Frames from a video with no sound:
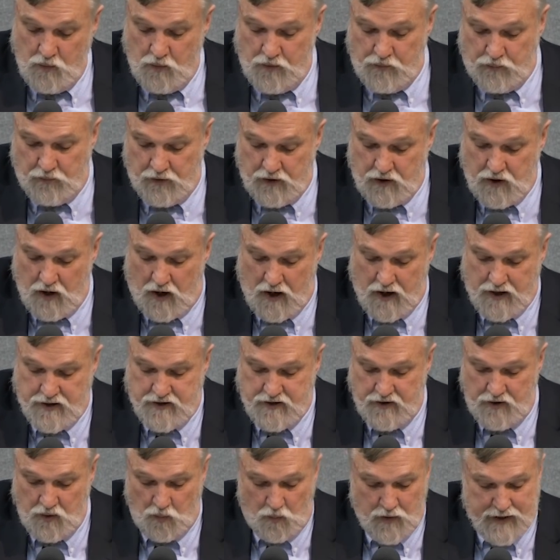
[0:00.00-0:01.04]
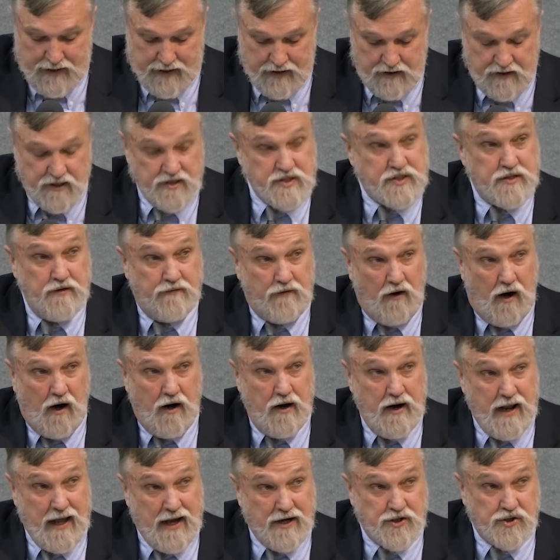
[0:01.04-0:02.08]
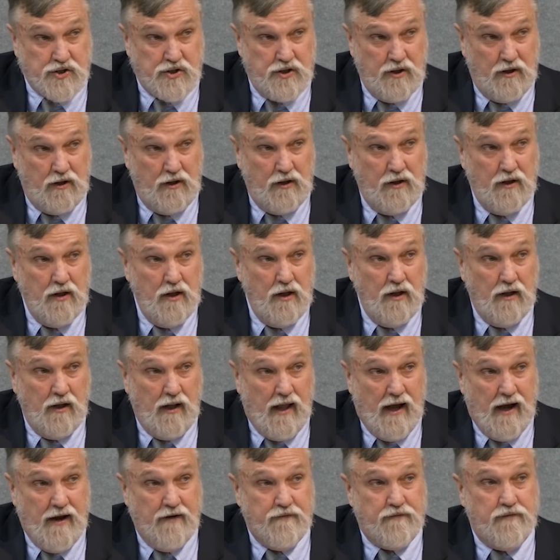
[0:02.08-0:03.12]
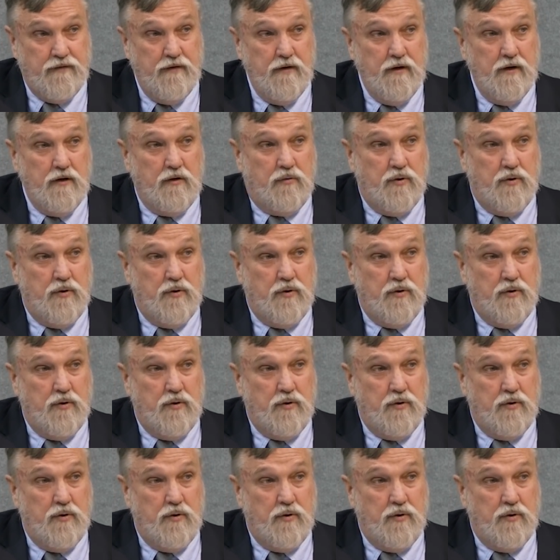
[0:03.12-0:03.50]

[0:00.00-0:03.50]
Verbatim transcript: with regard to the wickedness of our national life.